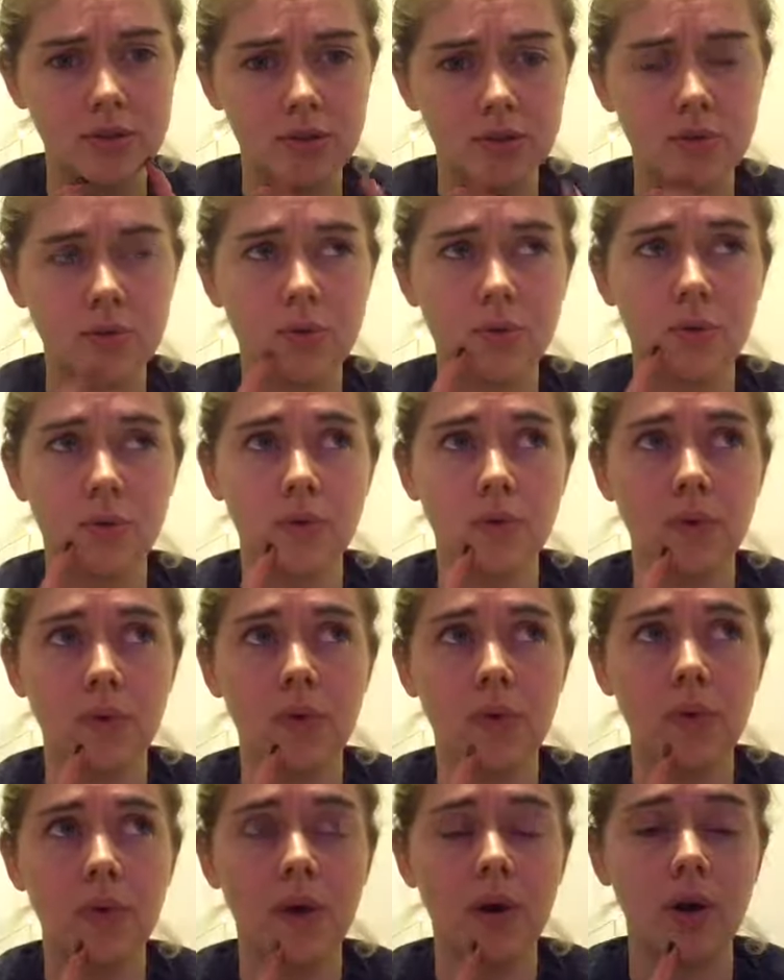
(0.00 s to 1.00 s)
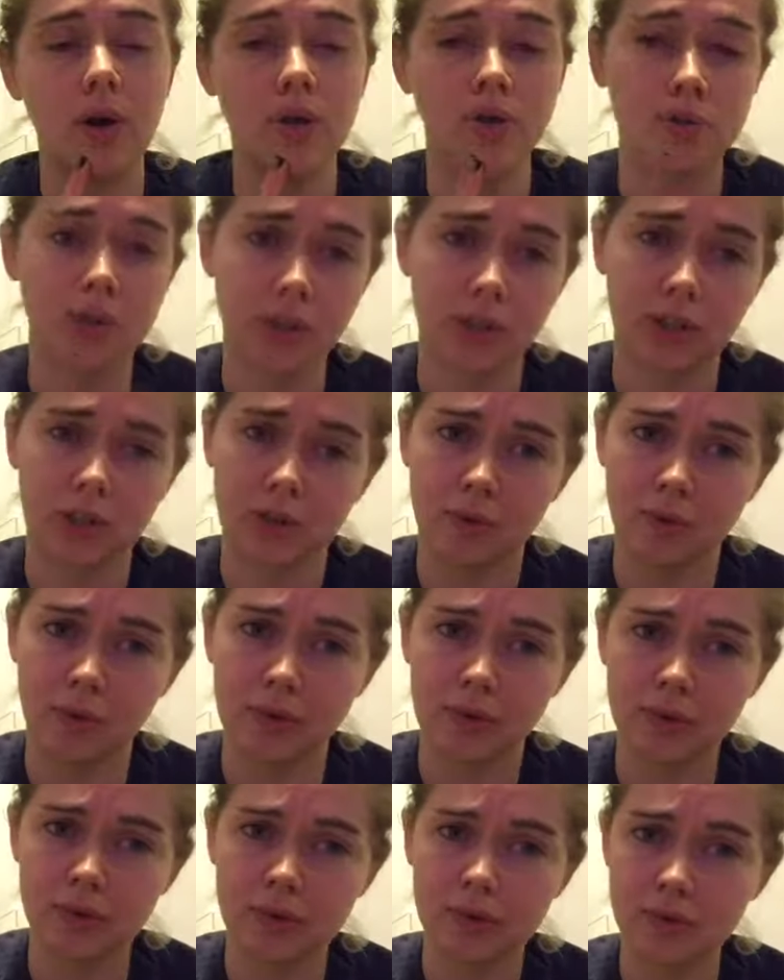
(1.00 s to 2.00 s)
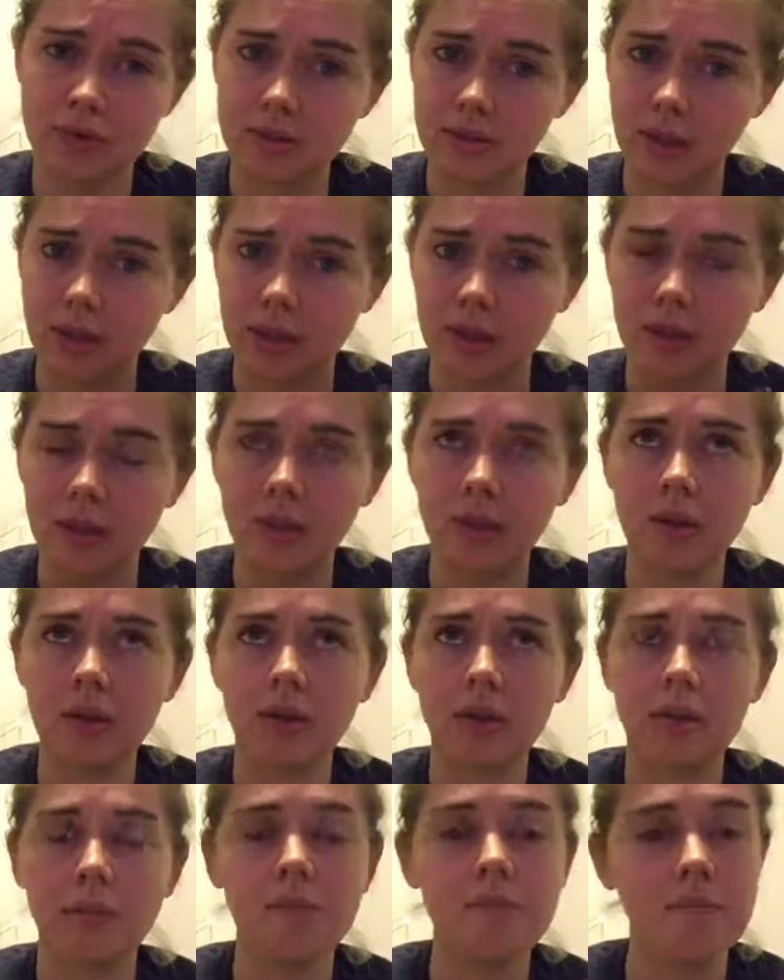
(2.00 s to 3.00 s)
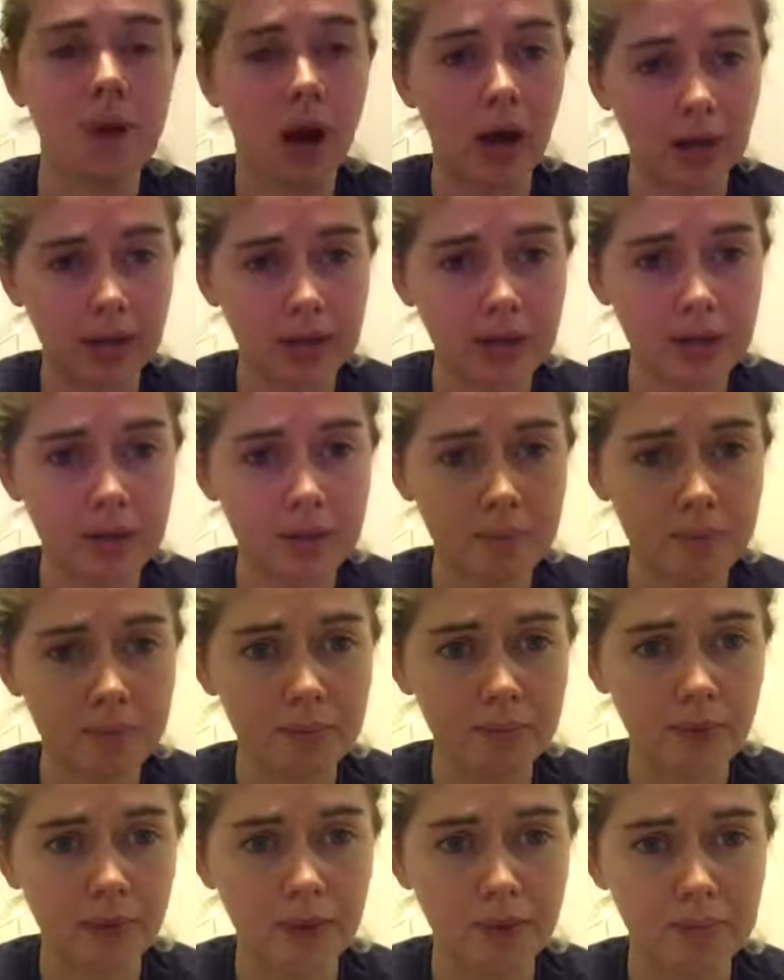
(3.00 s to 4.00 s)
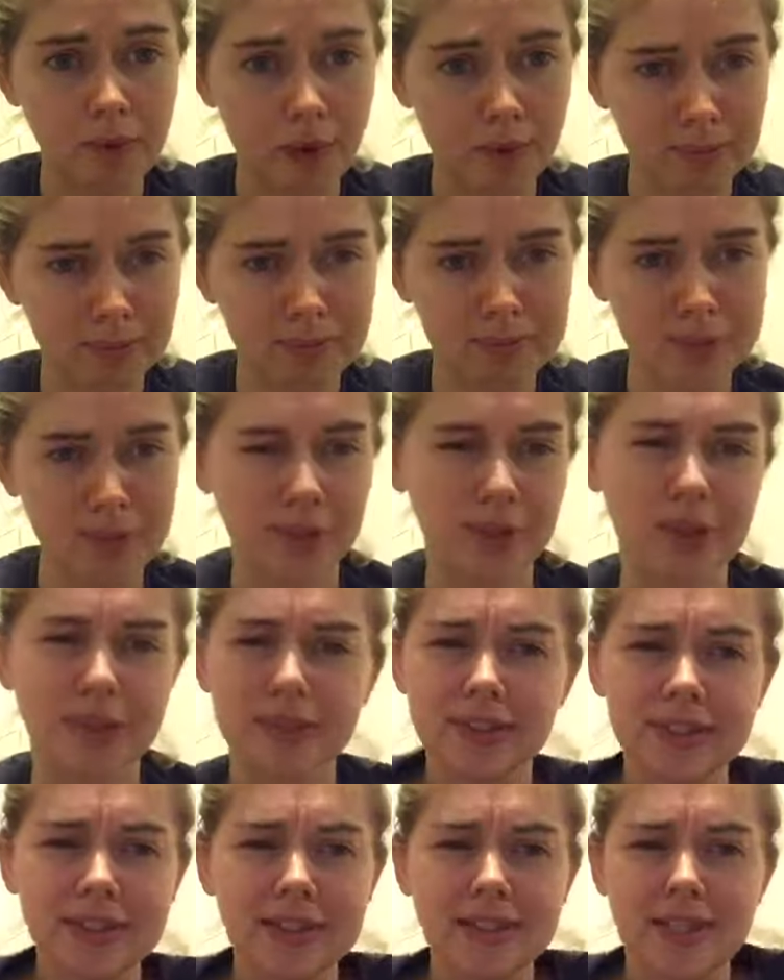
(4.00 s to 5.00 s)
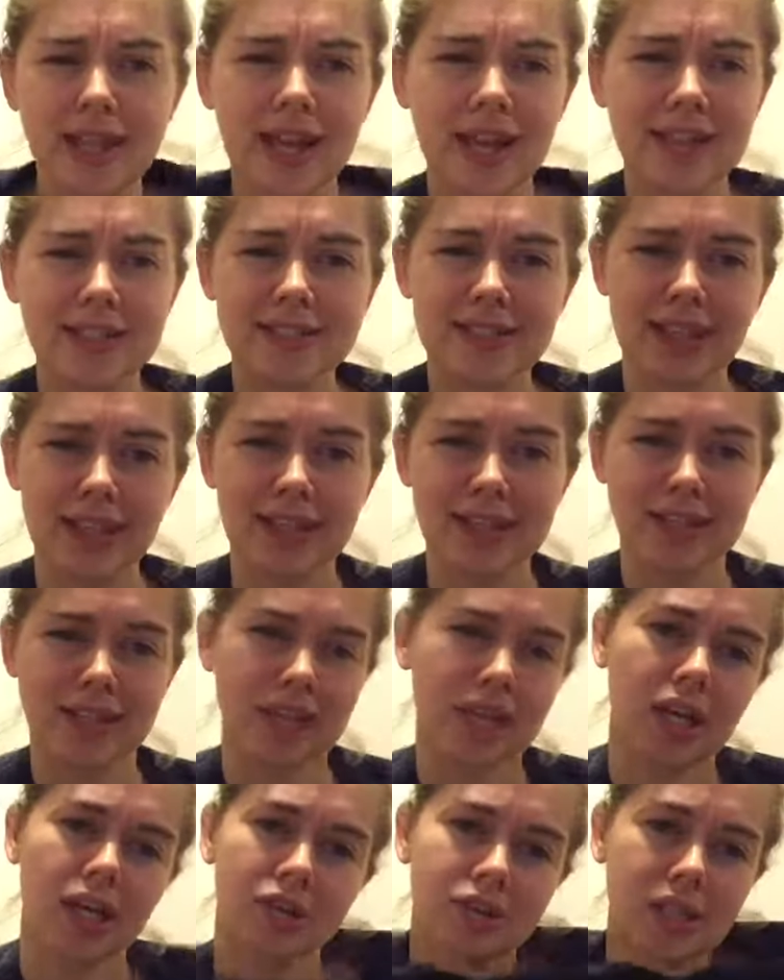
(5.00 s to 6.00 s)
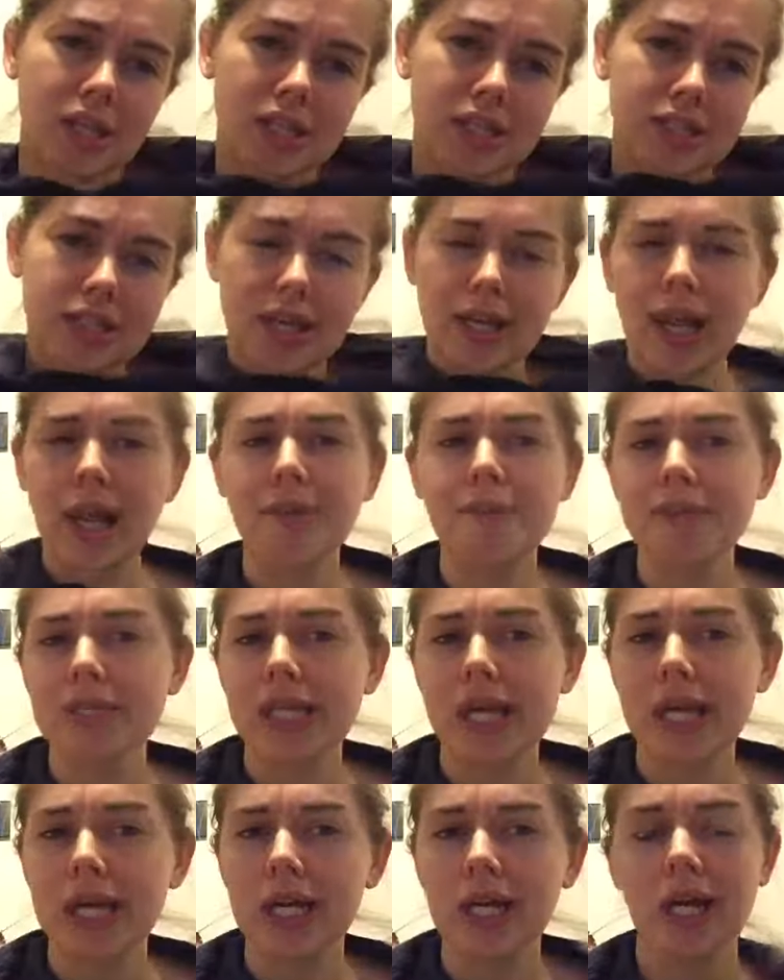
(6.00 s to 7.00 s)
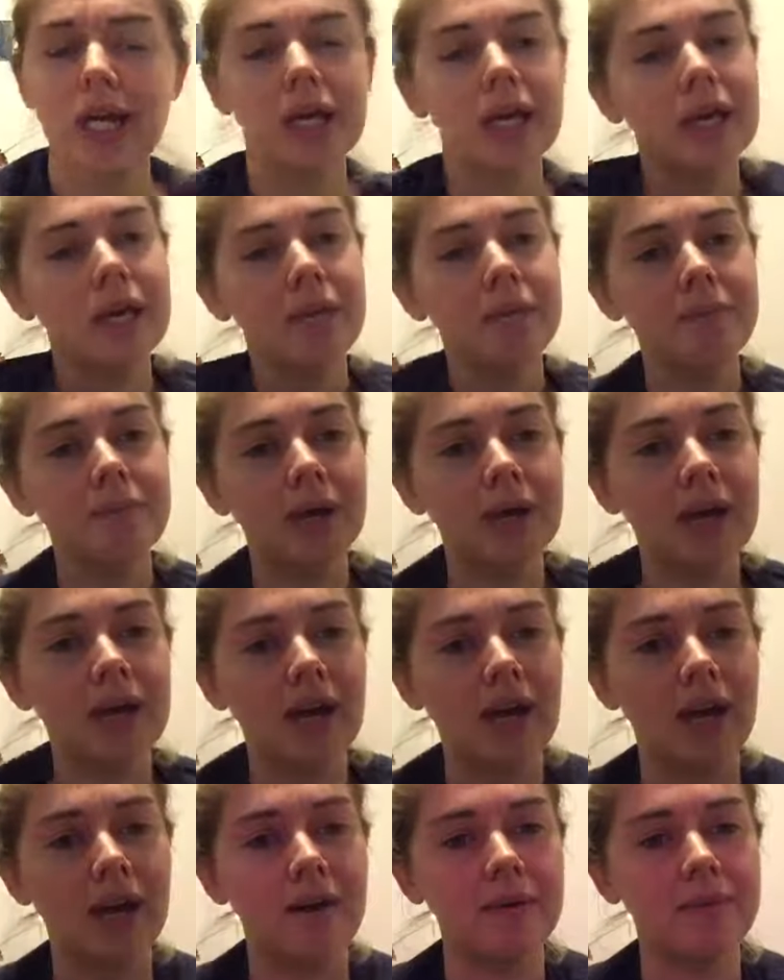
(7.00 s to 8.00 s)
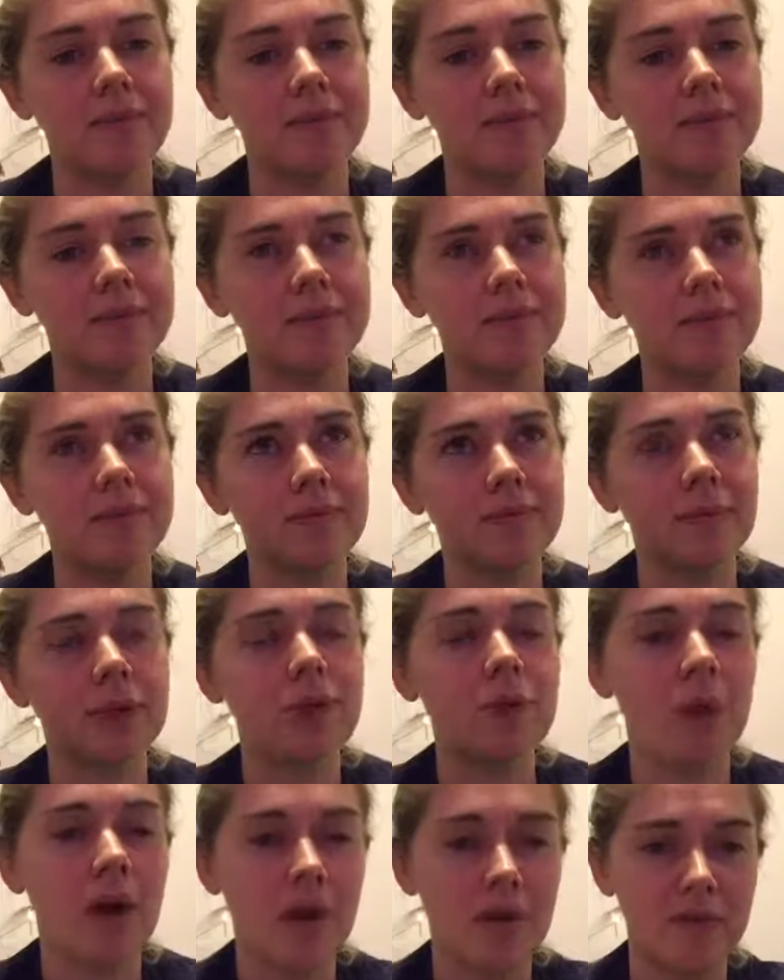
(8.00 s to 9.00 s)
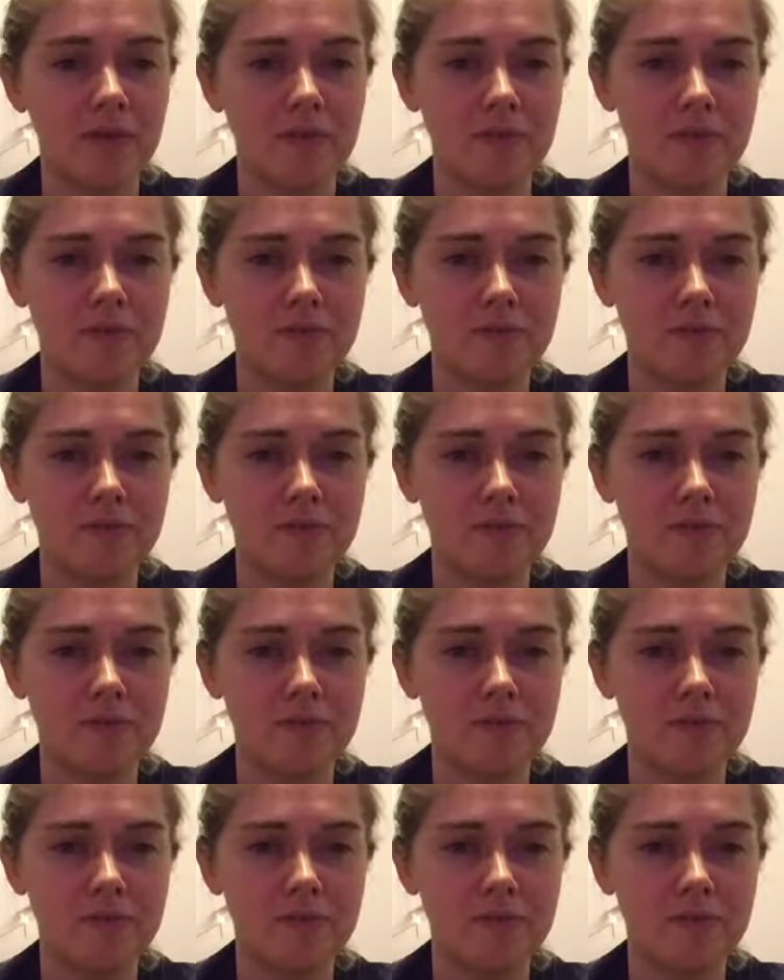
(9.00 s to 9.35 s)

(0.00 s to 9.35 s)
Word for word: you are struggling with like body like problems or illnesses. I hate to say it's an illness, like I'm sick, but um, when you have